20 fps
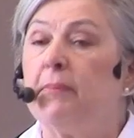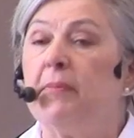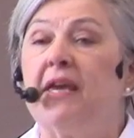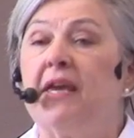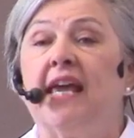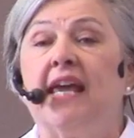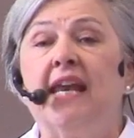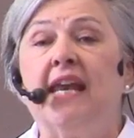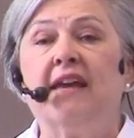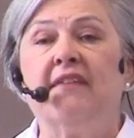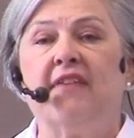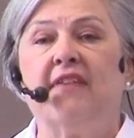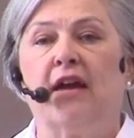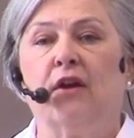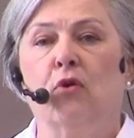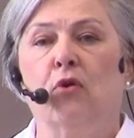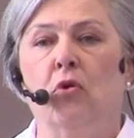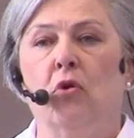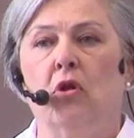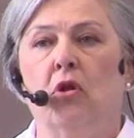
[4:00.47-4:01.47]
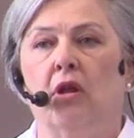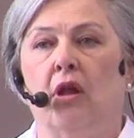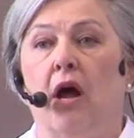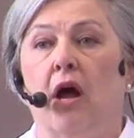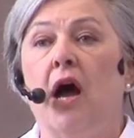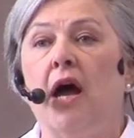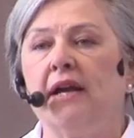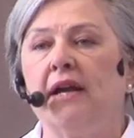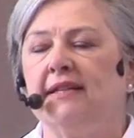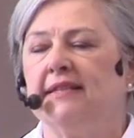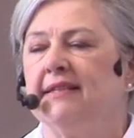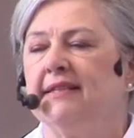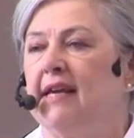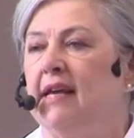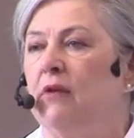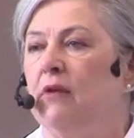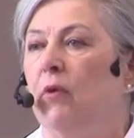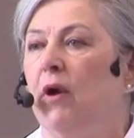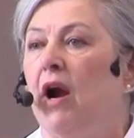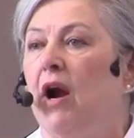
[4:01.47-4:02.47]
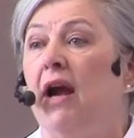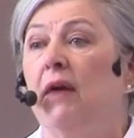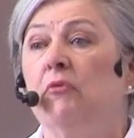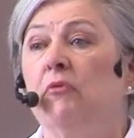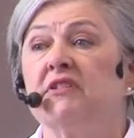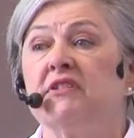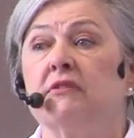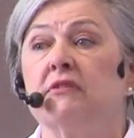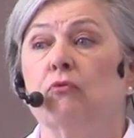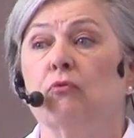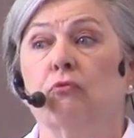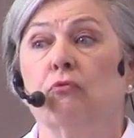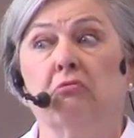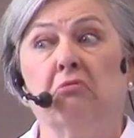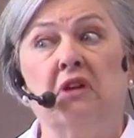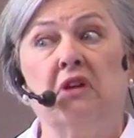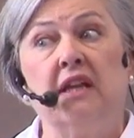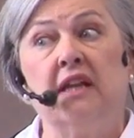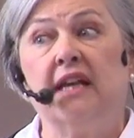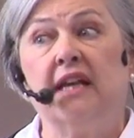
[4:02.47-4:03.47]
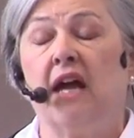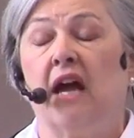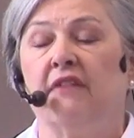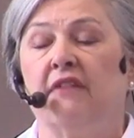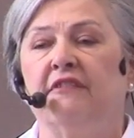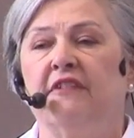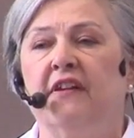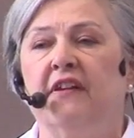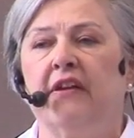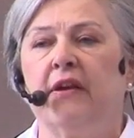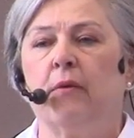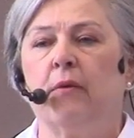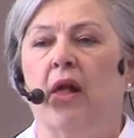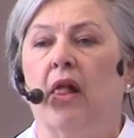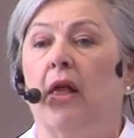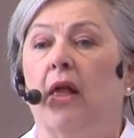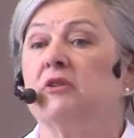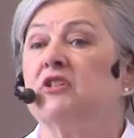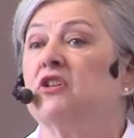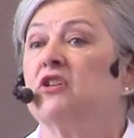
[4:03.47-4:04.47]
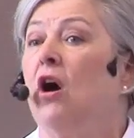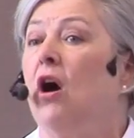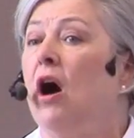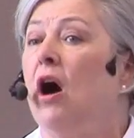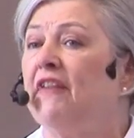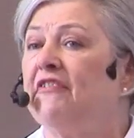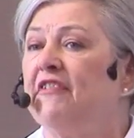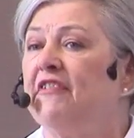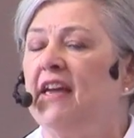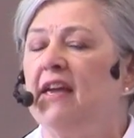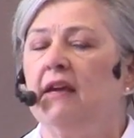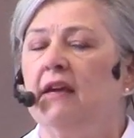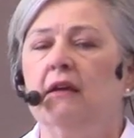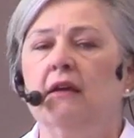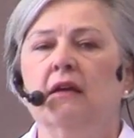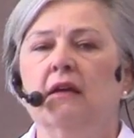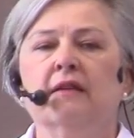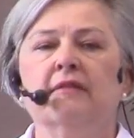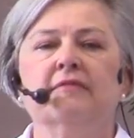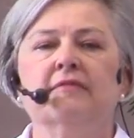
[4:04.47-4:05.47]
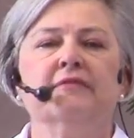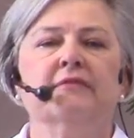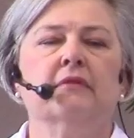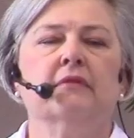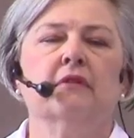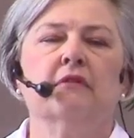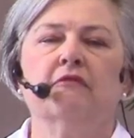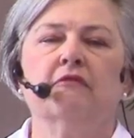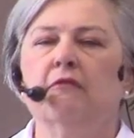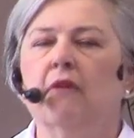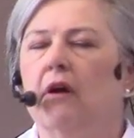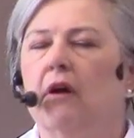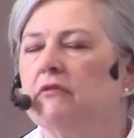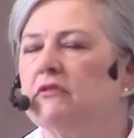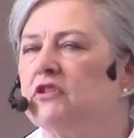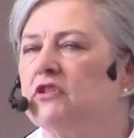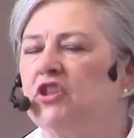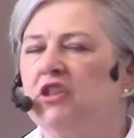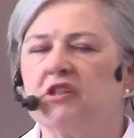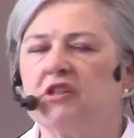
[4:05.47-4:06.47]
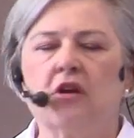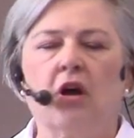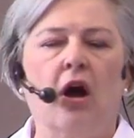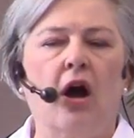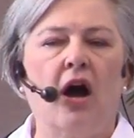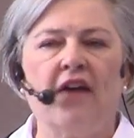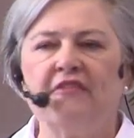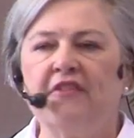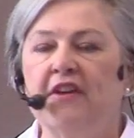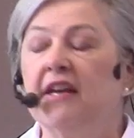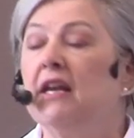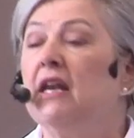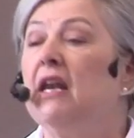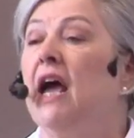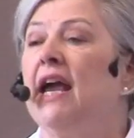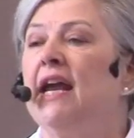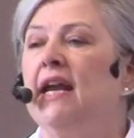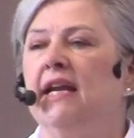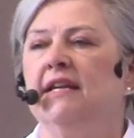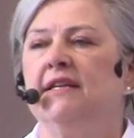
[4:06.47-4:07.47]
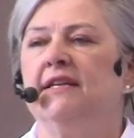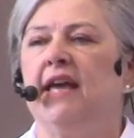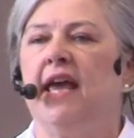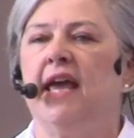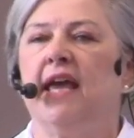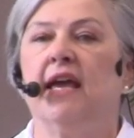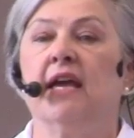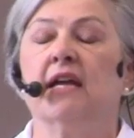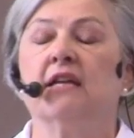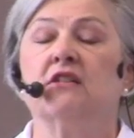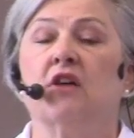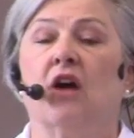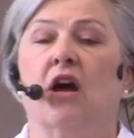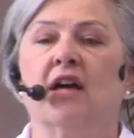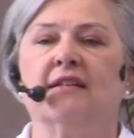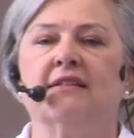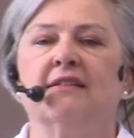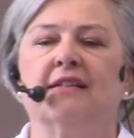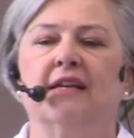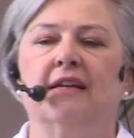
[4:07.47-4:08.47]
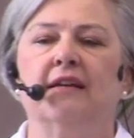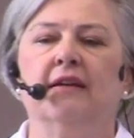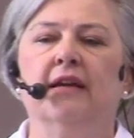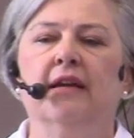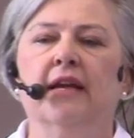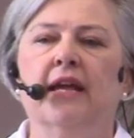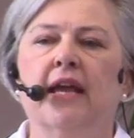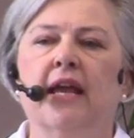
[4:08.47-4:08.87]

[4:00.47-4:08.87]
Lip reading: the beginning of that whole odyssey where I was really not feeling well. I was coughing, just coughing night and day, exhausted.